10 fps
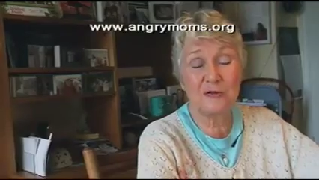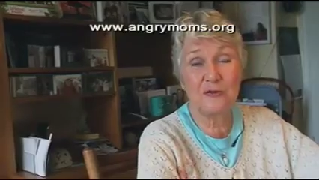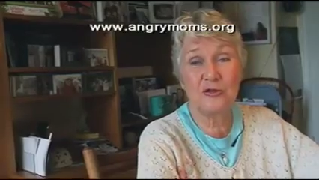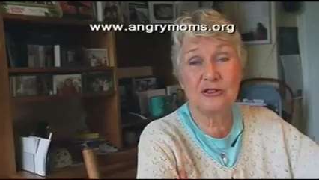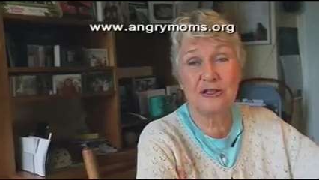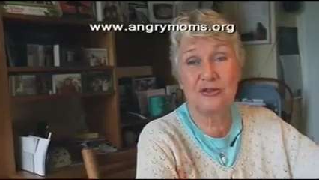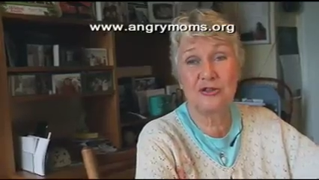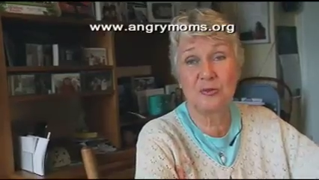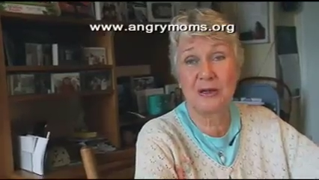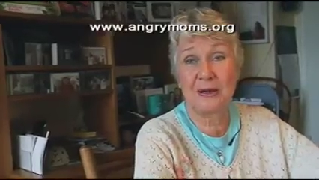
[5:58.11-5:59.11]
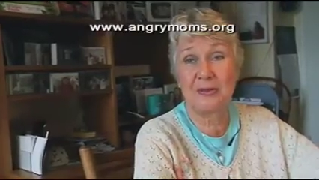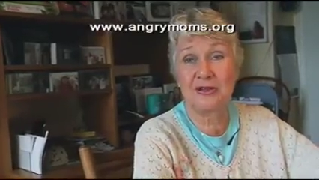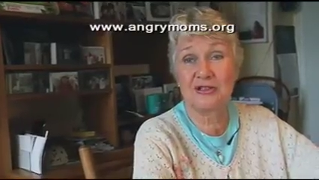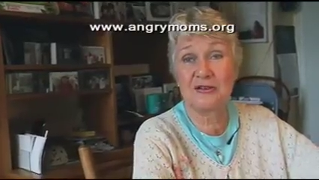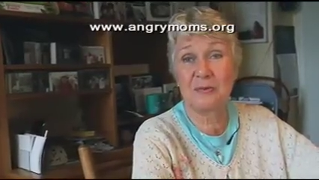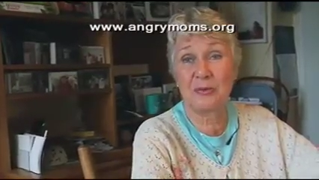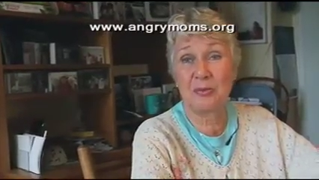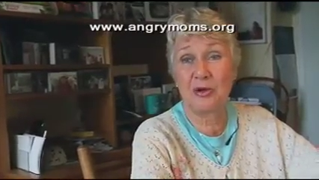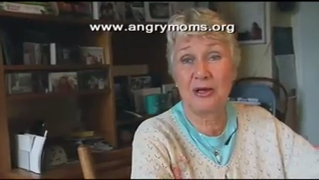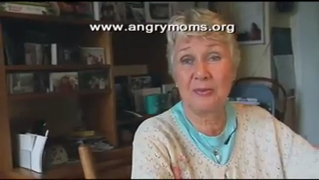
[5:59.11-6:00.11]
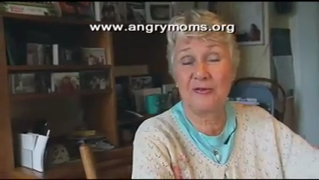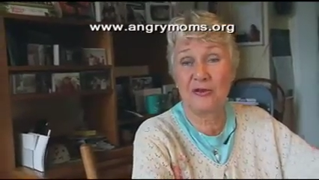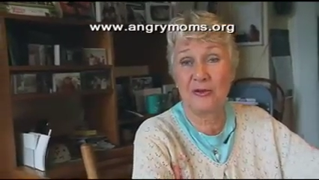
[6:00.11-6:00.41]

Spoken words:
foods I used to buy because they've been bought up